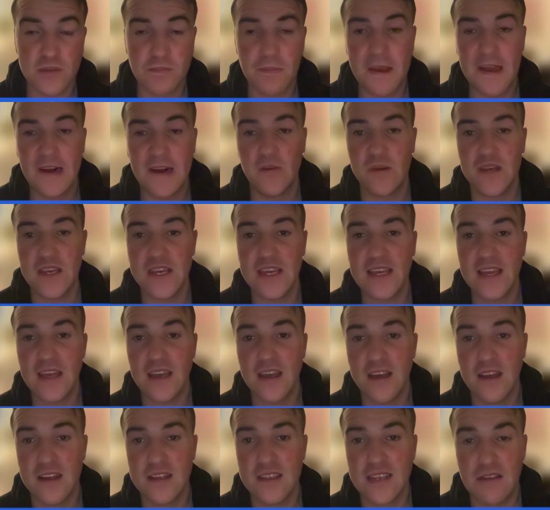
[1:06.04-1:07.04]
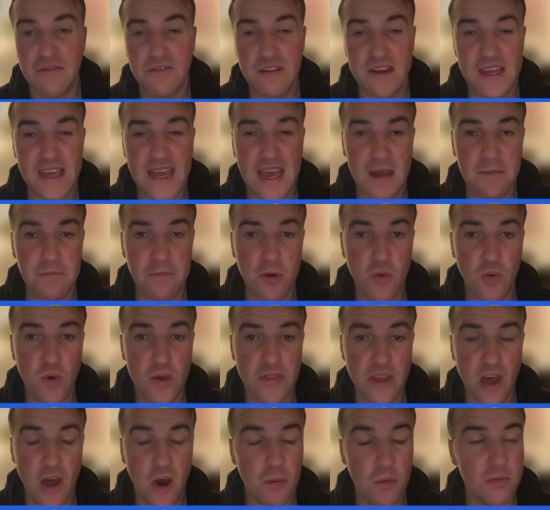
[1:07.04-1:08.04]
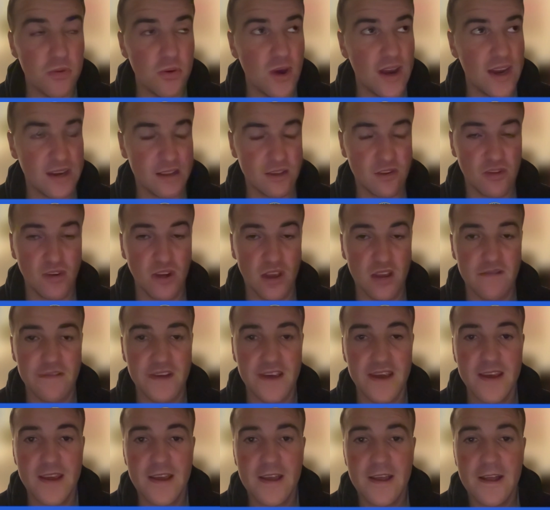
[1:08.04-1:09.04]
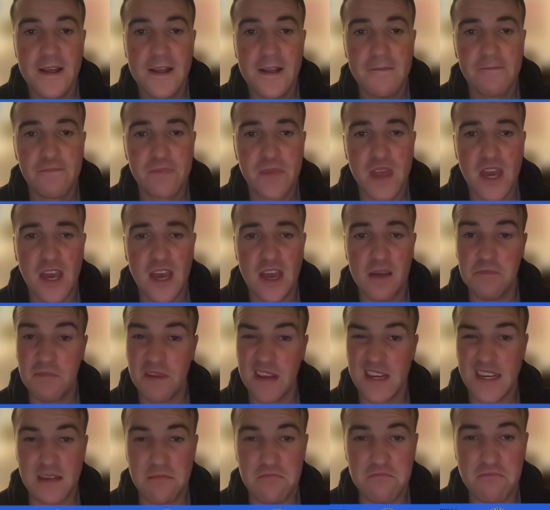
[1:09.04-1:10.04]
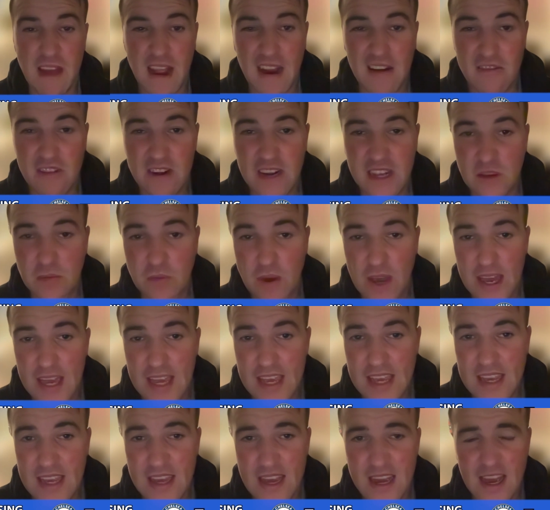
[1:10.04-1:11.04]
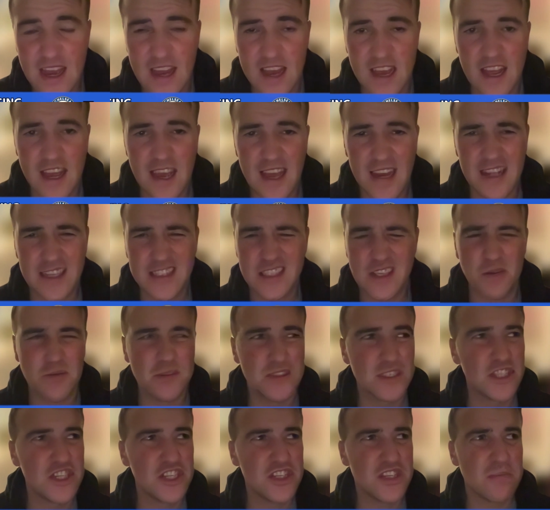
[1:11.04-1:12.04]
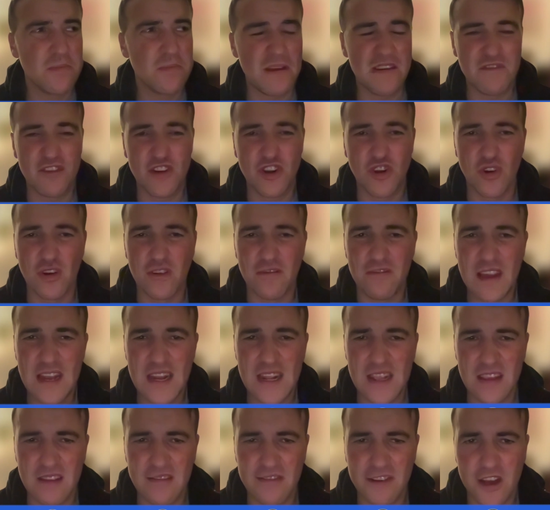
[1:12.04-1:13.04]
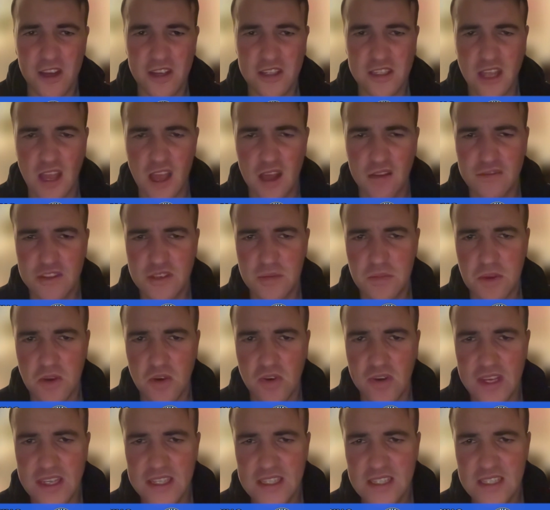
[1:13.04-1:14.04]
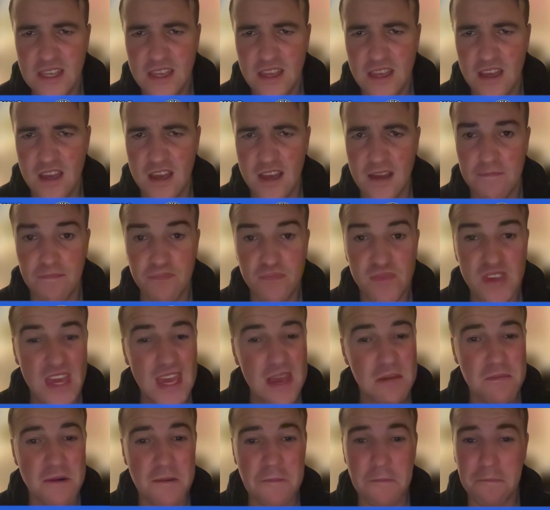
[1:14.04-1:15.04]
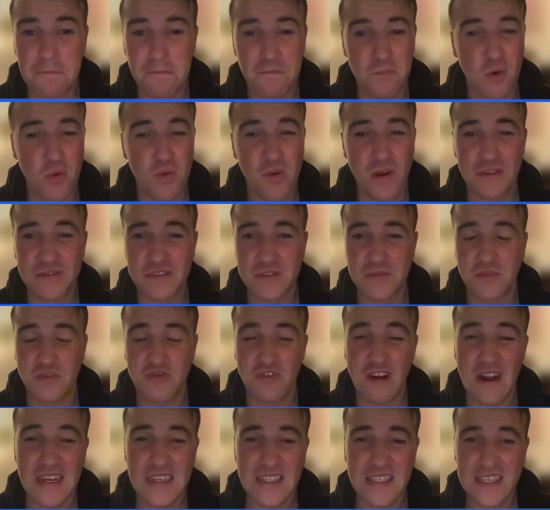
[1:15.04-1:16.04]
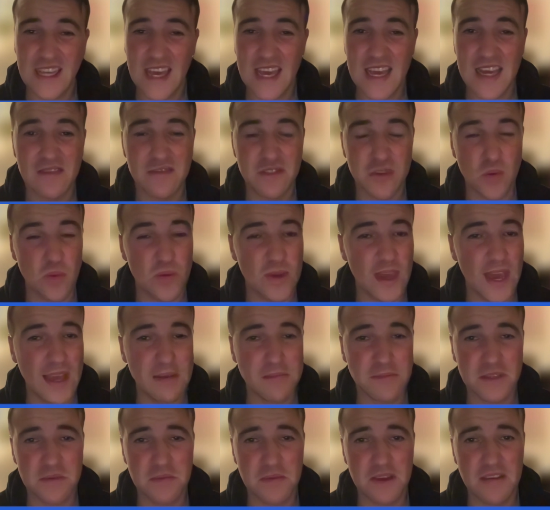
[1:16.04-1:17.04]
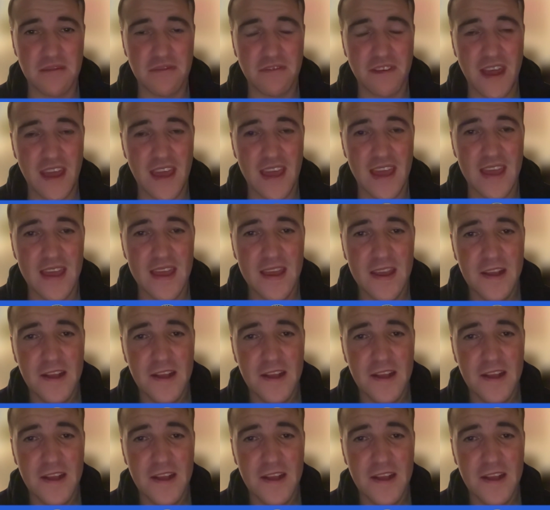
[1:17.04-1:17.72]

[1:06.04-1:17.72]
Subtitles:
a penalty, definitely handball, and the whole ball hadn't gone over. But it didn't matter anyway. And so it was just a bit of a non-event in the first half, to be honest. Keeper pulled off some great saves all game, to be fair.